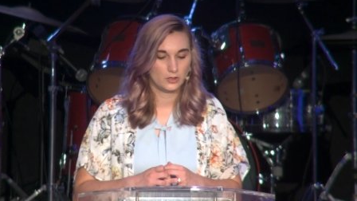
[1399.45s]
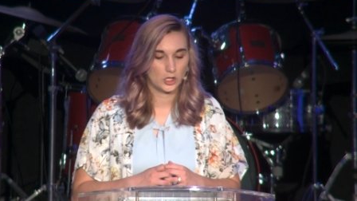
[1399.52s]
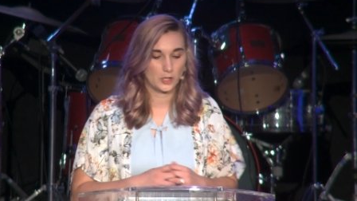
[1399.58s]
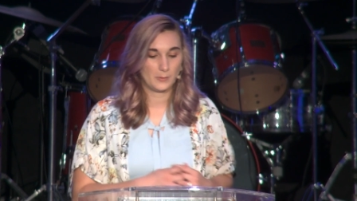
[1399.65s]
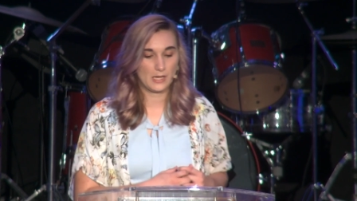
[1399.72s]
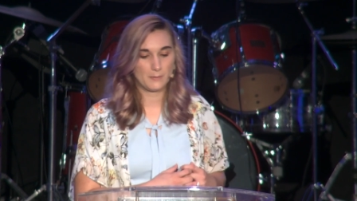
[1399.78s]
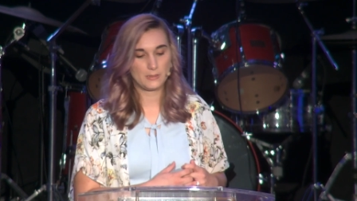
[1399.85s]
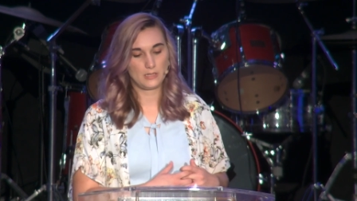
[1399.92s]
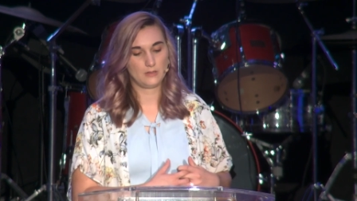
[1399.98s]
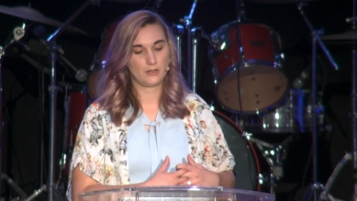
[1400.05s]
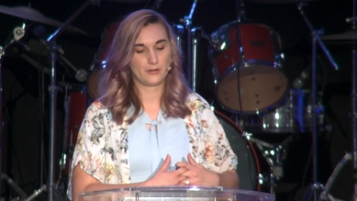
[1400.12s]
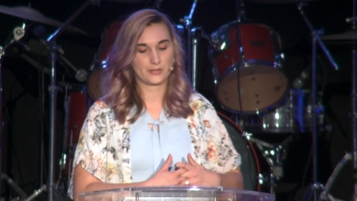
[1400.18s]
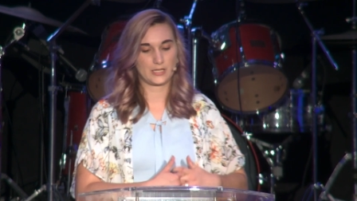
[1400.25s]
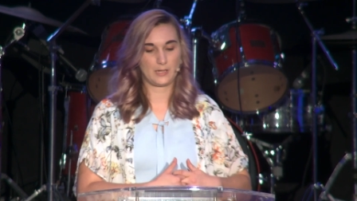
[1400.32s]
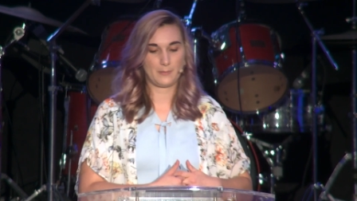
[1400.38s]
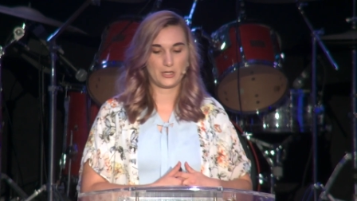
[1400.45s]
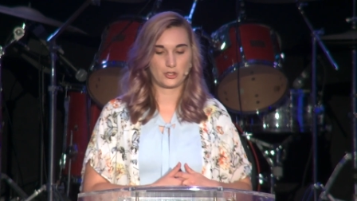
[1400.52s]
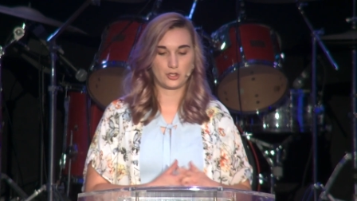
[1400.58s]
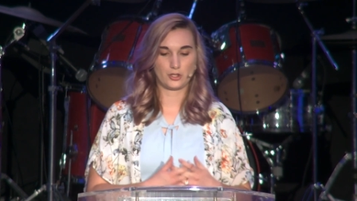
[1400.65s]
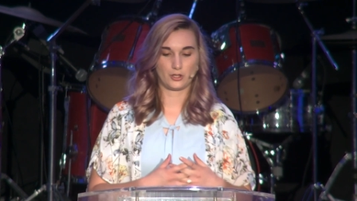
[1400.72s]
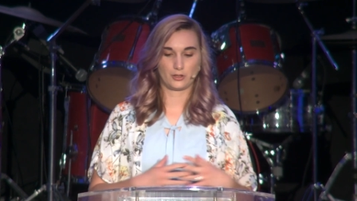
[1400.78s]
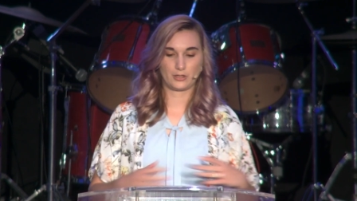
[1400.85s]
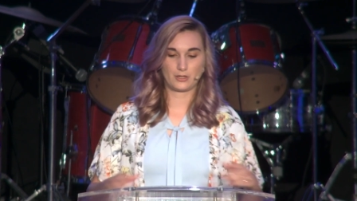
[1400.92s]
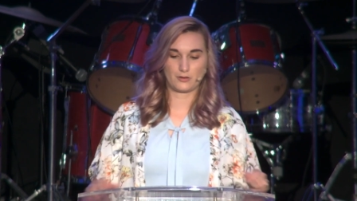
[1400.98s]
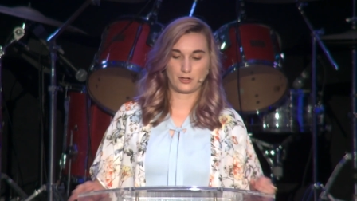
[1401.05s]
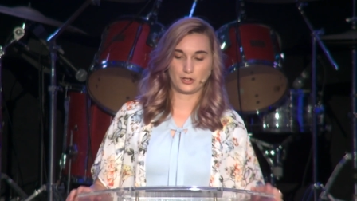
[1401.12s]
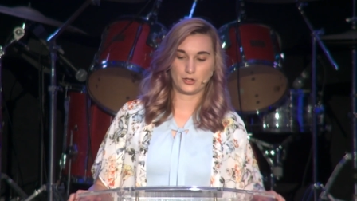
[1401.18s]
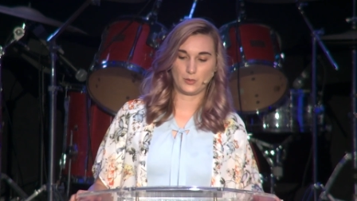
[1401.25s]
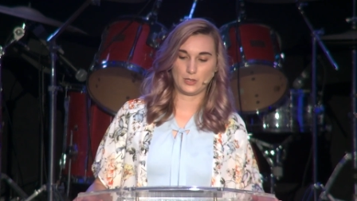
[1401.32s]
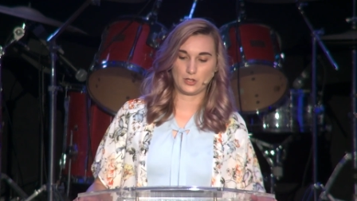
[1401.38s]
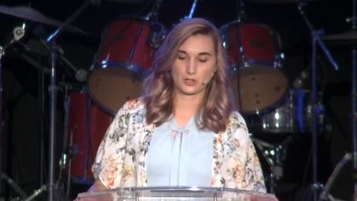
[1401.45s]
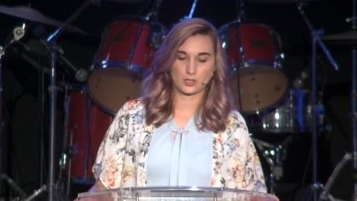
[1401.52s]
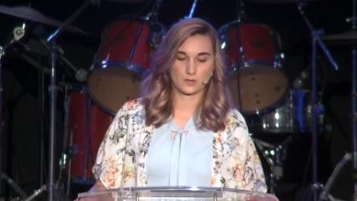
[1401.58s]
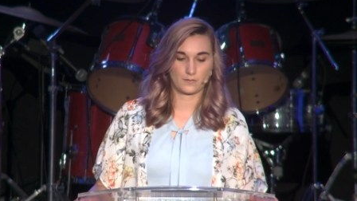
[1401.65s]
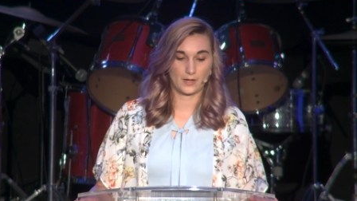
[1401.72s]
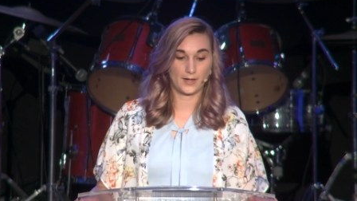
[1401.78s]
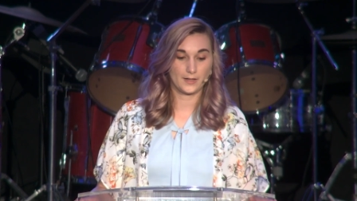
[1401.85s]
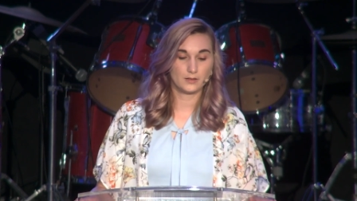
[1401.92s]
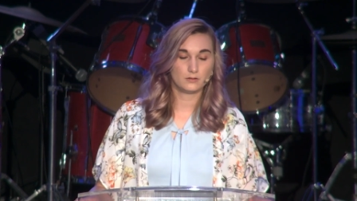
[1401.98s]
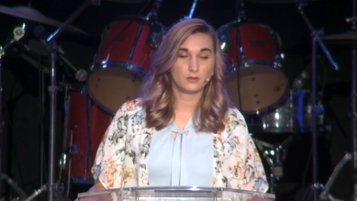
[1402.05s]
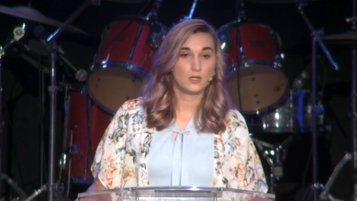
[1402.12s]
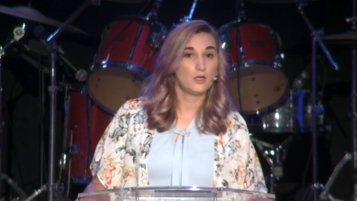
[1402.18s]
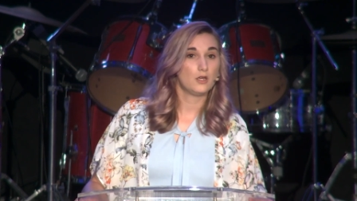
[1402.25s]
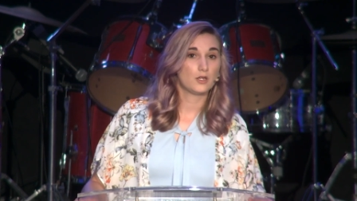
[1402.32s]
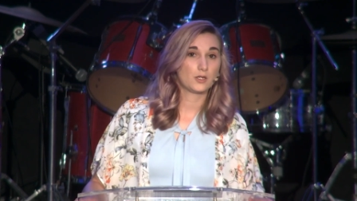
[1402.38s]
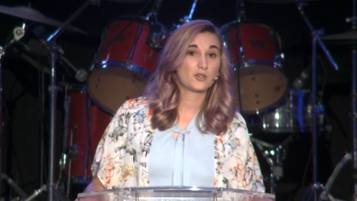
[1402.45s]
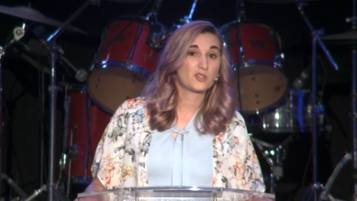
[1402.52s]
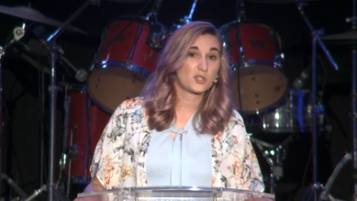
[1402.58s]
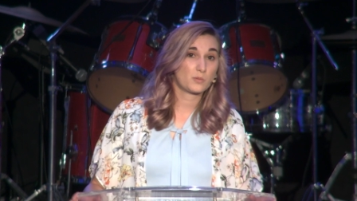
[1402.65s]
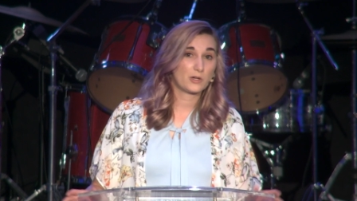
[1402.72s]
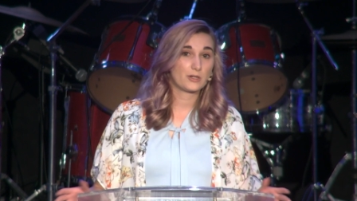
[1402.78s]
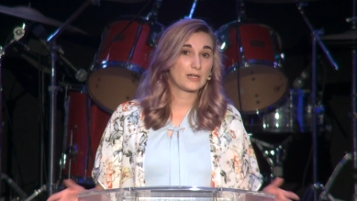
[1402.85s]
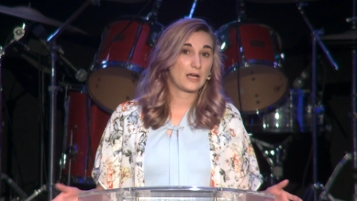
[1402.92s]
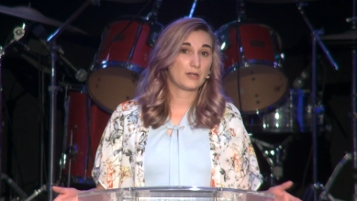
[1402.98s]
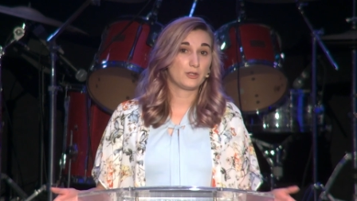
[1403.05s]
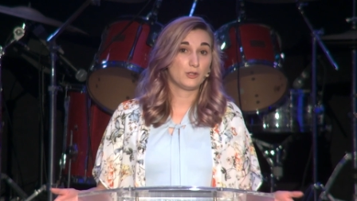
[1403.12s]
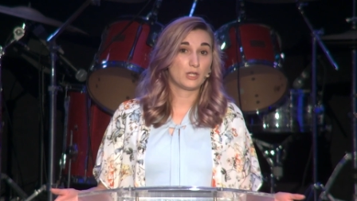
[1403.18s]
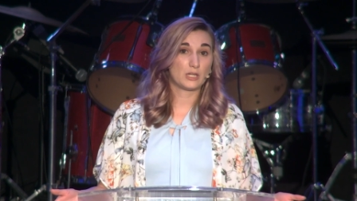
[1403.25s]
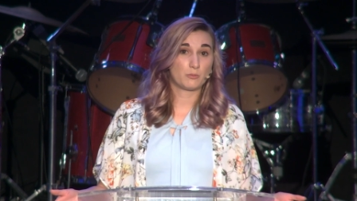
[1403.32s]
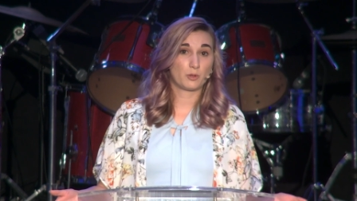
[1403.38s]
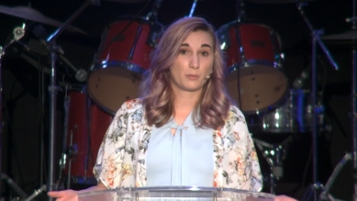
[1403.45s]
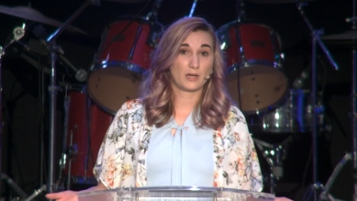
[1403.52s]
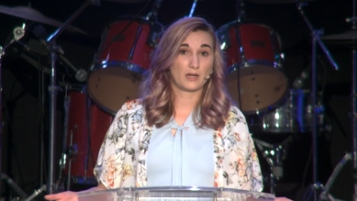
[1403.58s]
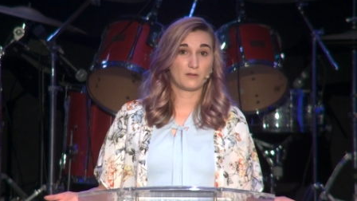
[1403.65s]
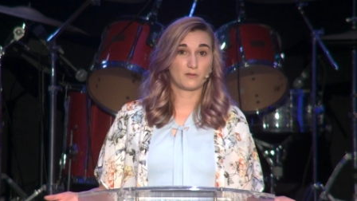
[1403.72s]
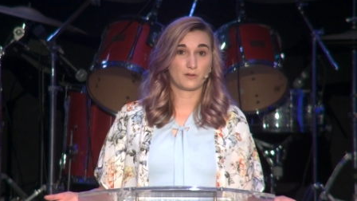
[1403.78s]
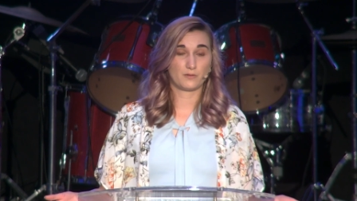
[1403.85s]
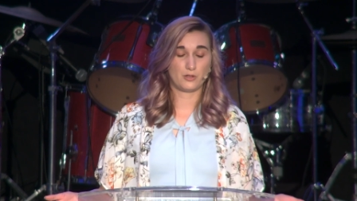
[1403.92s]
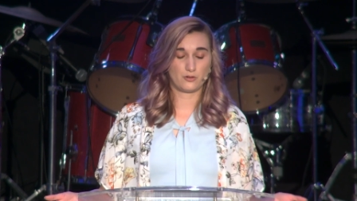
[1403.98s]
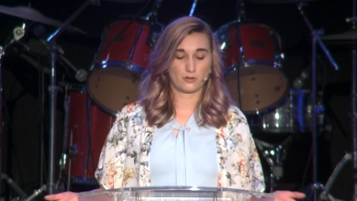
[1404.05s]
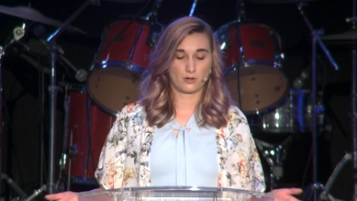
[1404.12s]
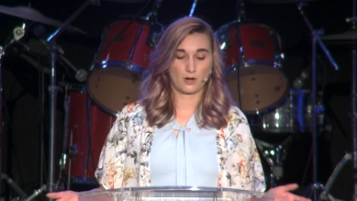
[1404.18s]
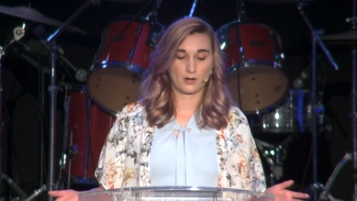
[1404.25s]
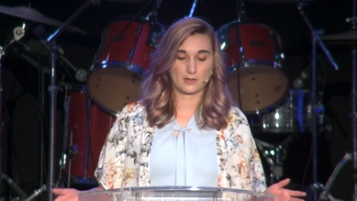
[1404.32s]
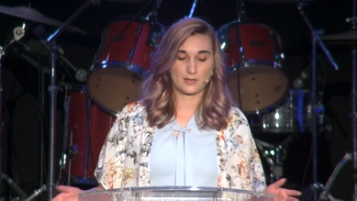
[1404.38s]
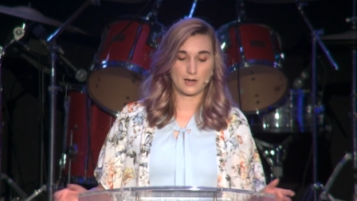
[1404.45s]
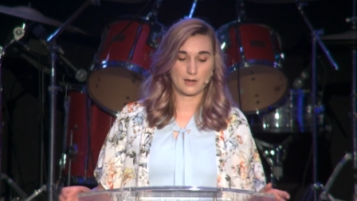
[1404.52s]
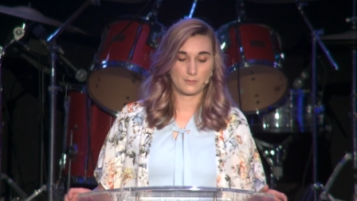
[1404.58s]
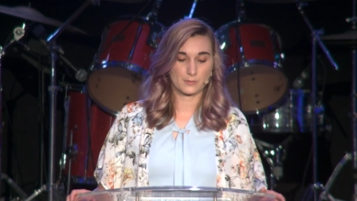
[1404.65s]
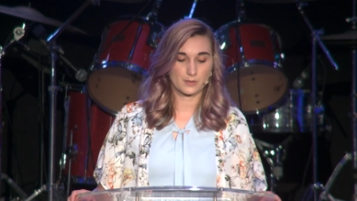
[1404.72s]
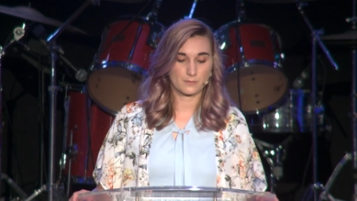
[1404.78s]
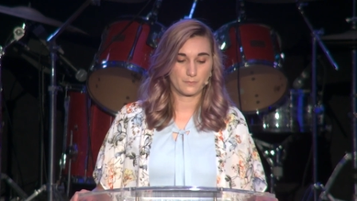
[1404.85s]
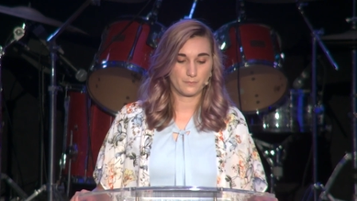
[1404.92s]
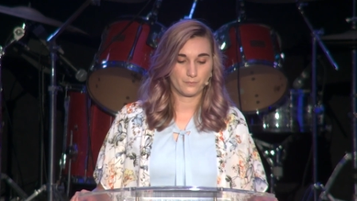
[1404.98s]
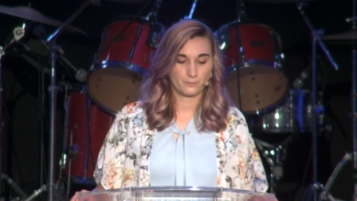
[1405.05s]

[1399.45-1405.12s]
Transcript: Or maybe those that I mentioned earlier that are doing just fine you're just wondering how you can prepare for future hard times.